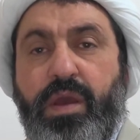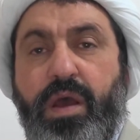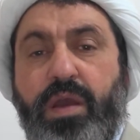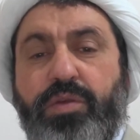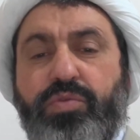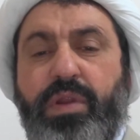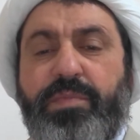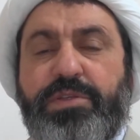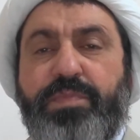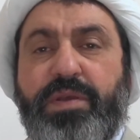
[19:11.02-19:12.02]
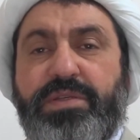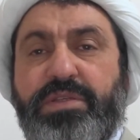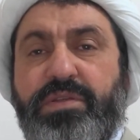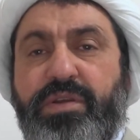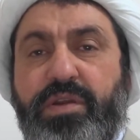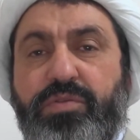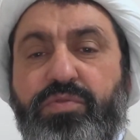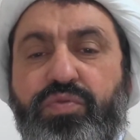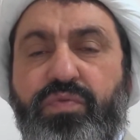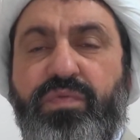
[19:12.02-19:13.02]
Ayatollah Misbah says there are
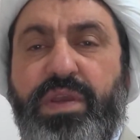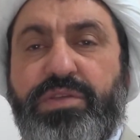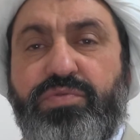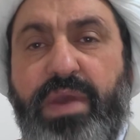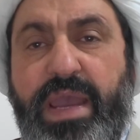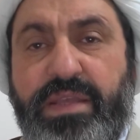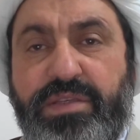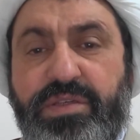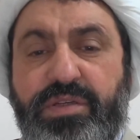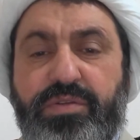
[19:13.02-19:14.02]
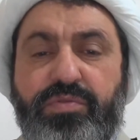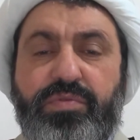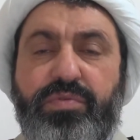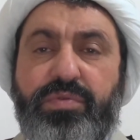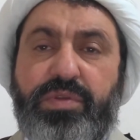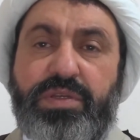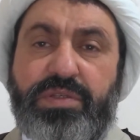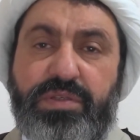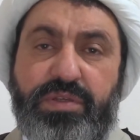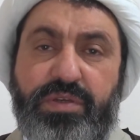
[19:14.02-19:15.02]
two ways to answer to
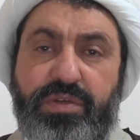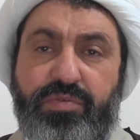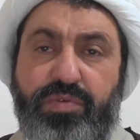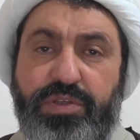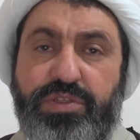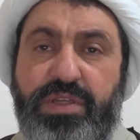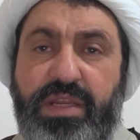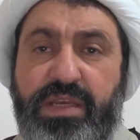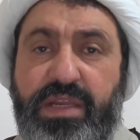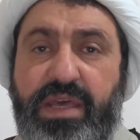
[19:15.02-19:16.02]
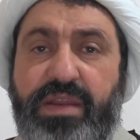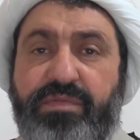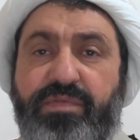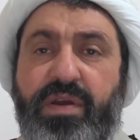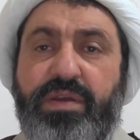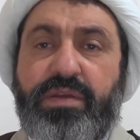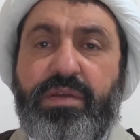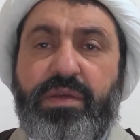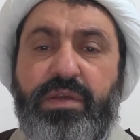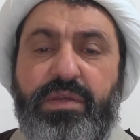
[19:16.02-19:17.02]
this question and clarify
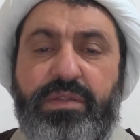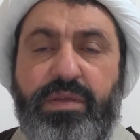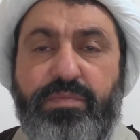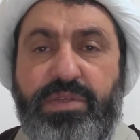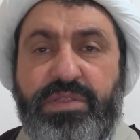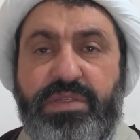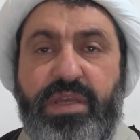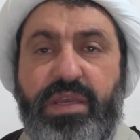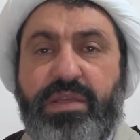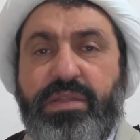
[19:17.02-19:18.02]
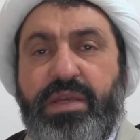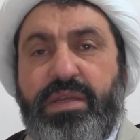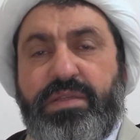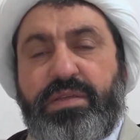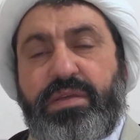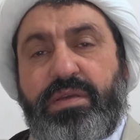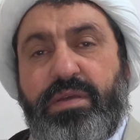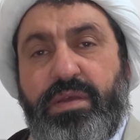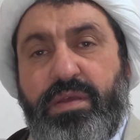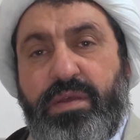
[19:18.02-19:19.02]
the mistake that
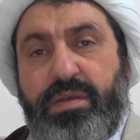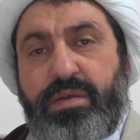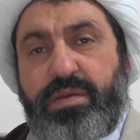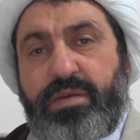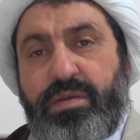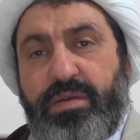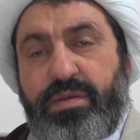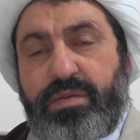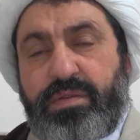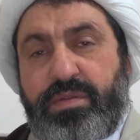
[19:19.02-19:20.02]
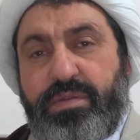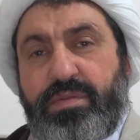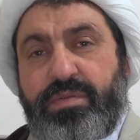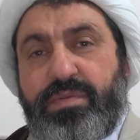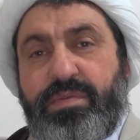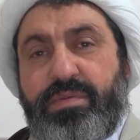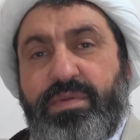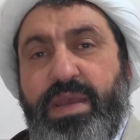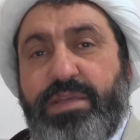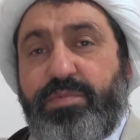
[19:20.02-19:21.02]
um,
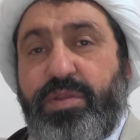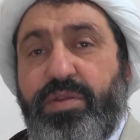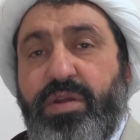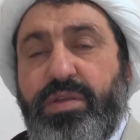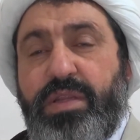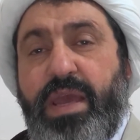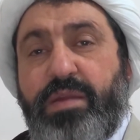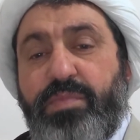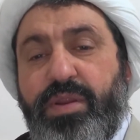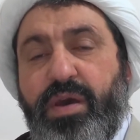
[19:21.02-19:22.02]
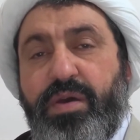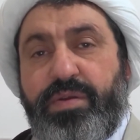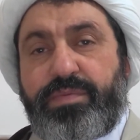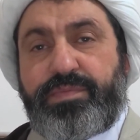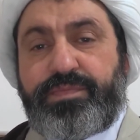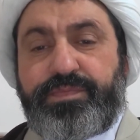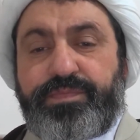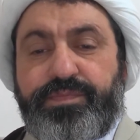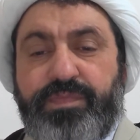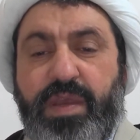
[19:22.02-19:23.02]
has been done in Al Manar.
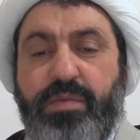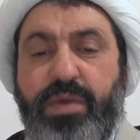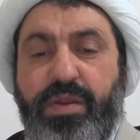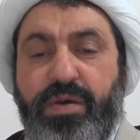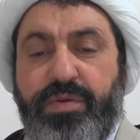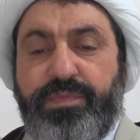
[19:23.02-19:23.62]
Al Manar.